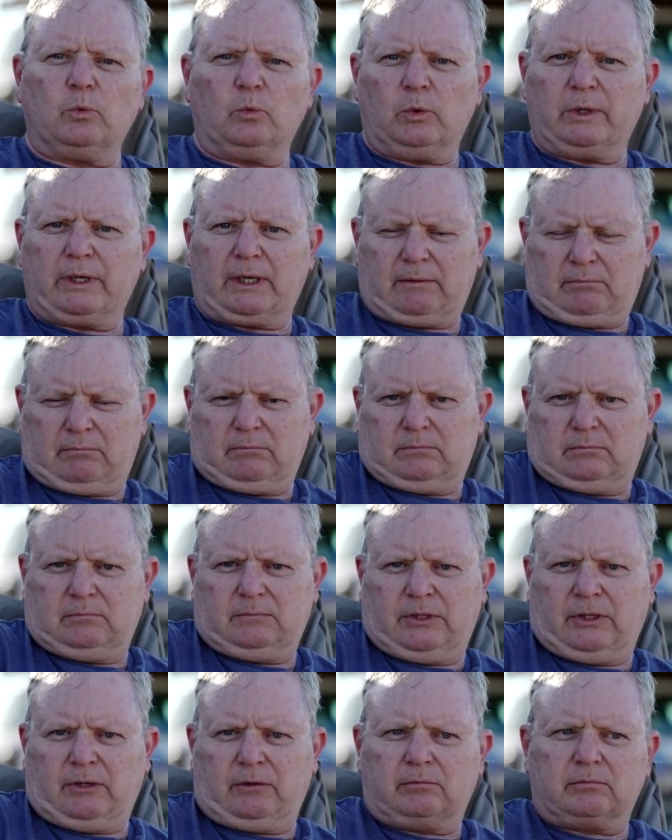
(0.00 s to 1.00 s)

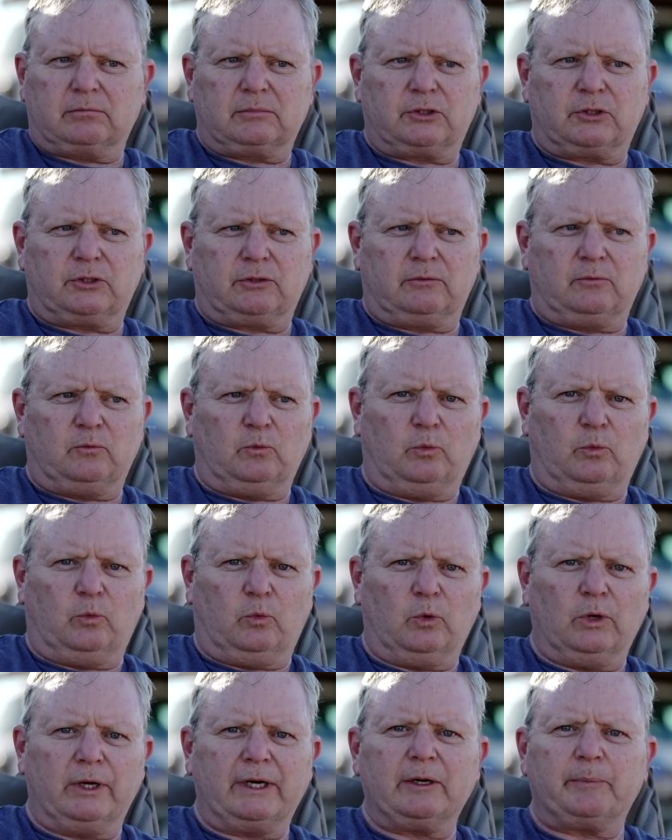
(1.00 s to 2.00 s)

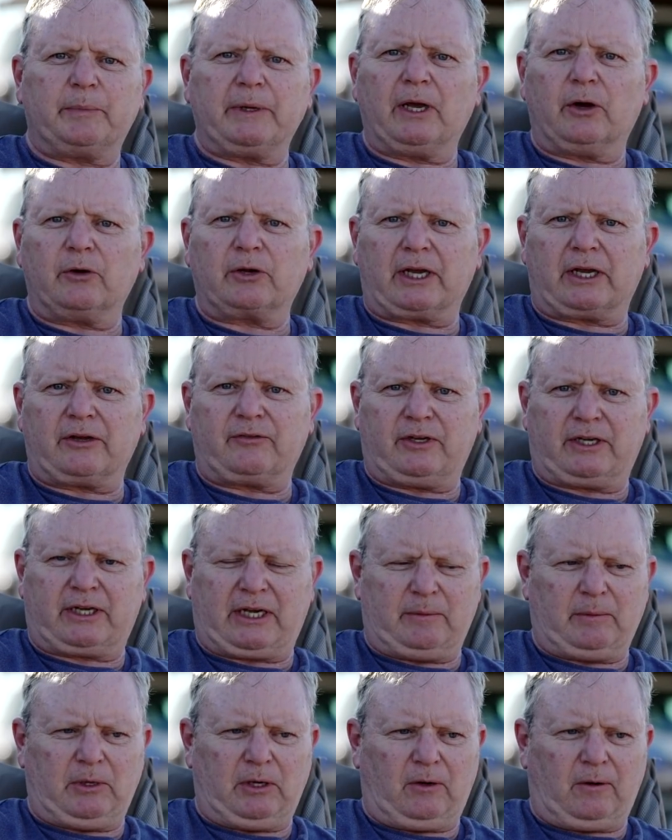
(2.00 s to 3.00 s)
would it be okay if he
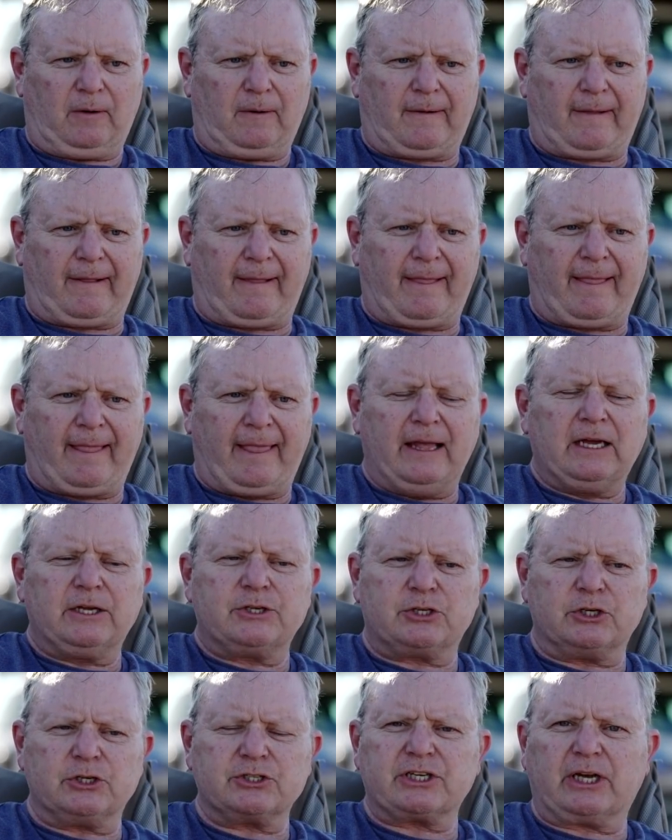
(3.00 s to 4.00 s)
came along?
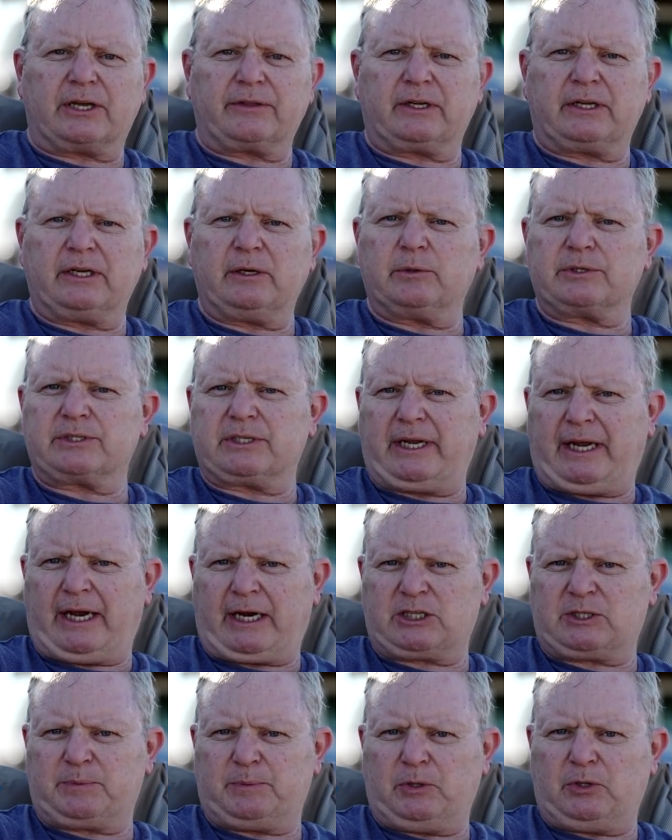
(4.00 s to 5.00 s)
Turns out that he was an
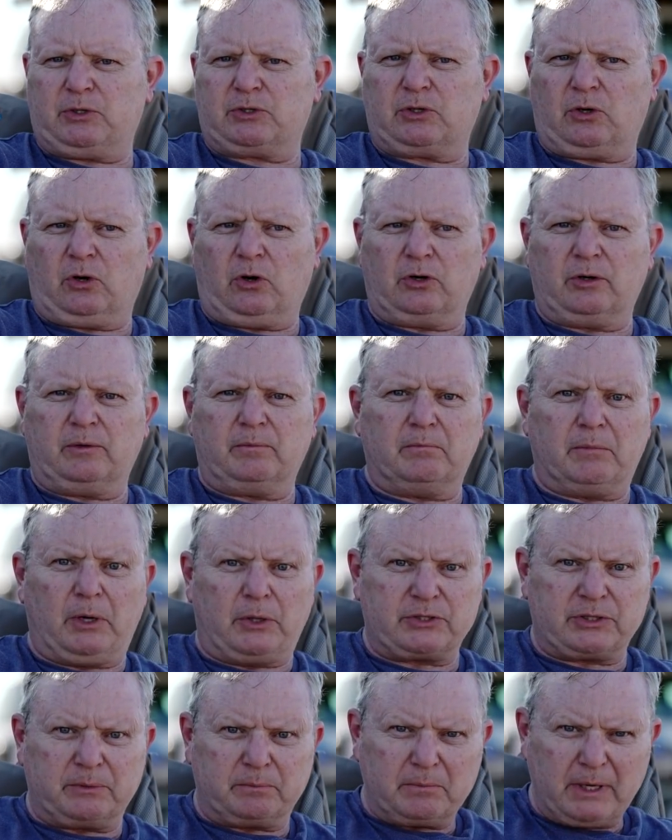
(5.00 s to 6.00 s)
expert on
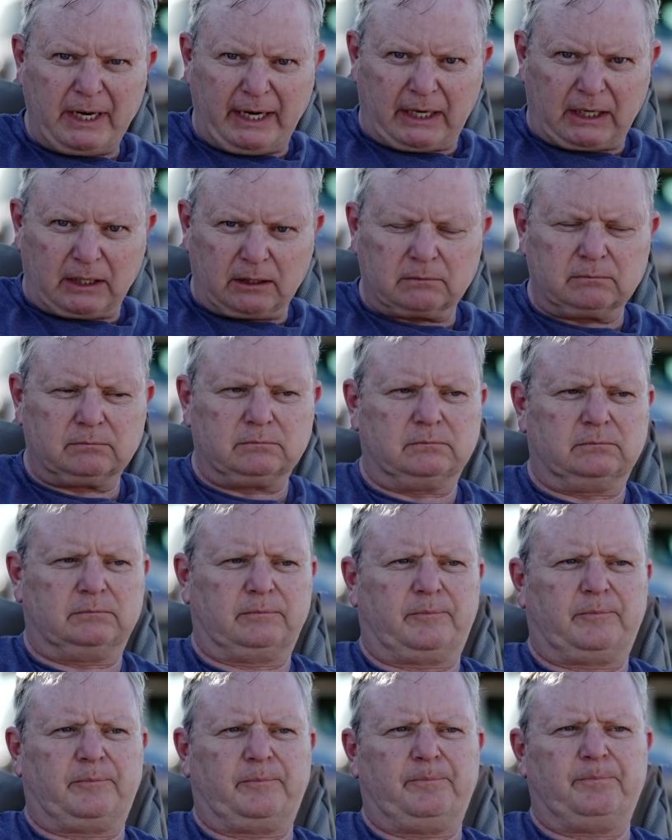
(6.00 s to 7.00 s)
Mozambique.
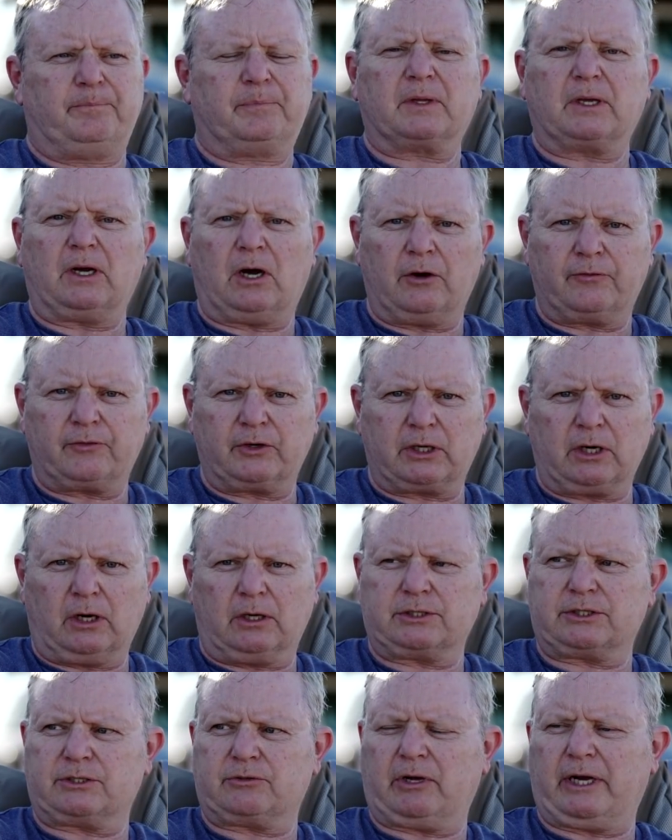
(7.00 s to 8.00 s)

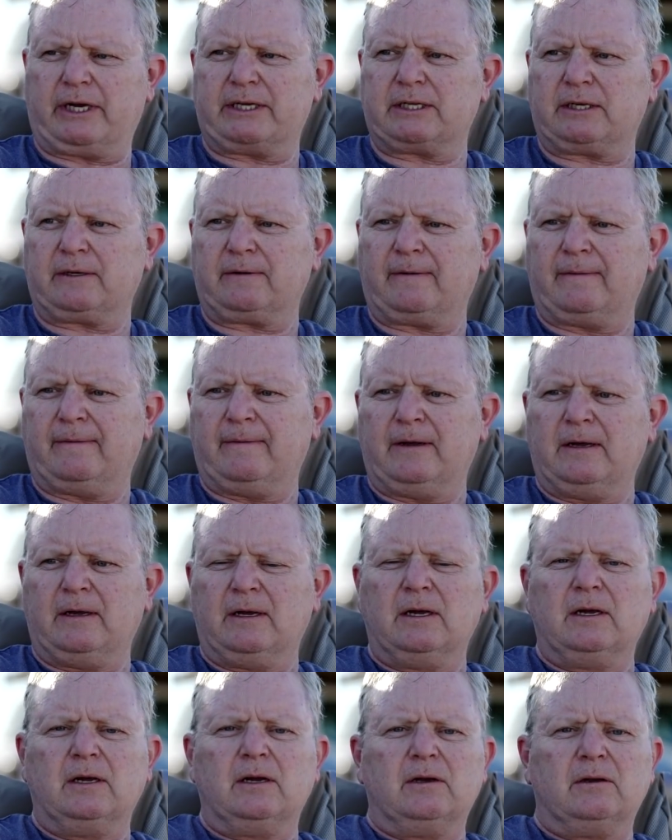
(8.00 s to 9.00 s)
Afrikaans writer,
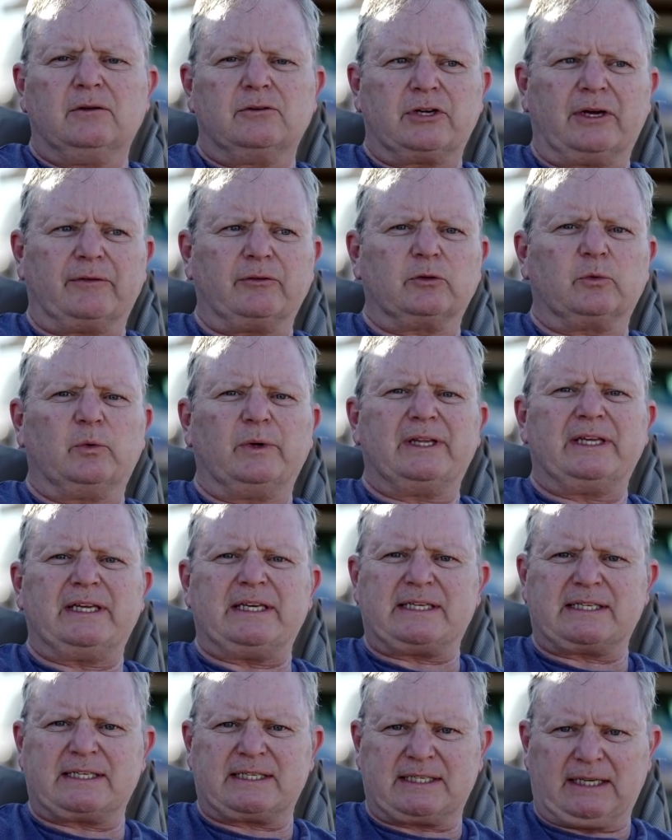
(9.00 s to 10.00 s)
traveled with
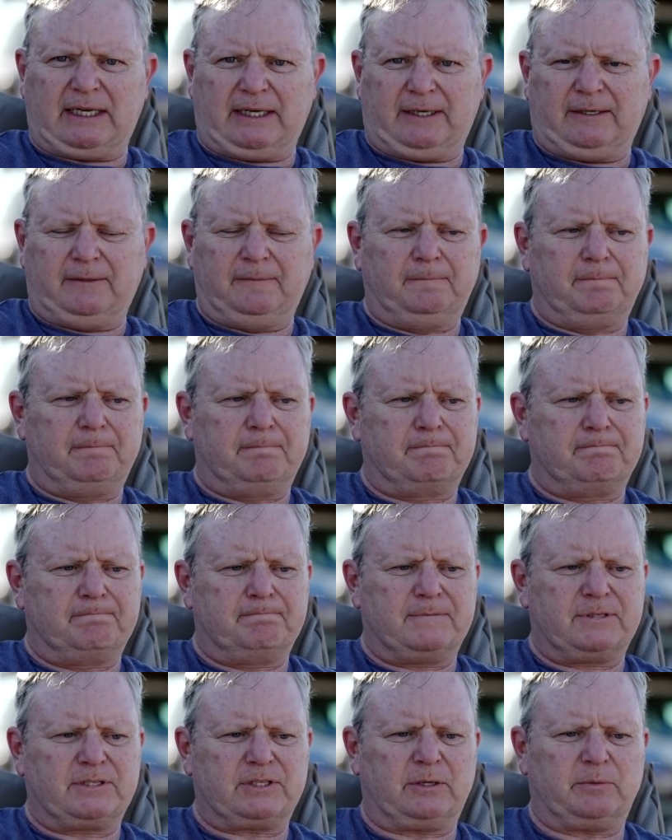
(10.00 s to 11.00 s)
his son.
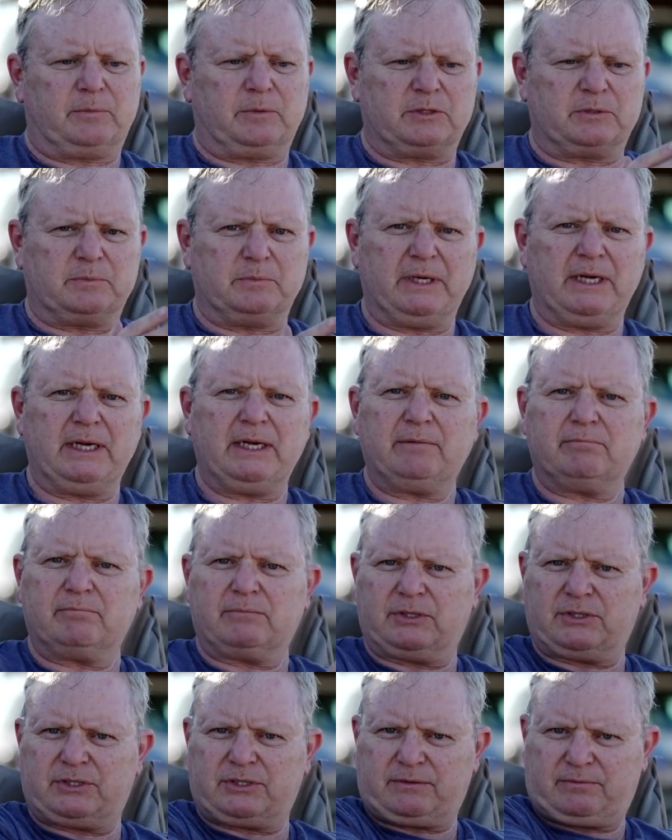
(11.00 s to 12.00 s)
So it was me,
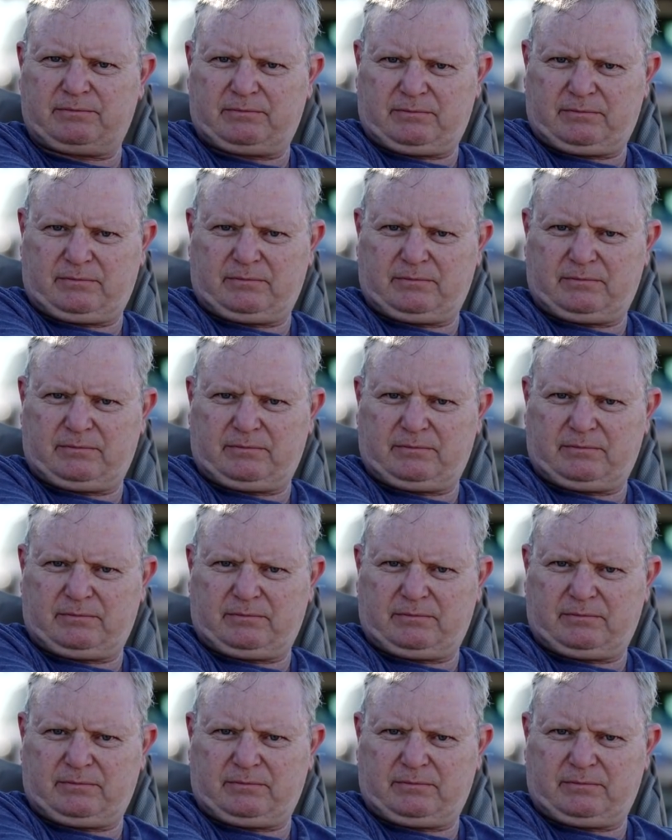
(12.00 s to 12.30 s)
this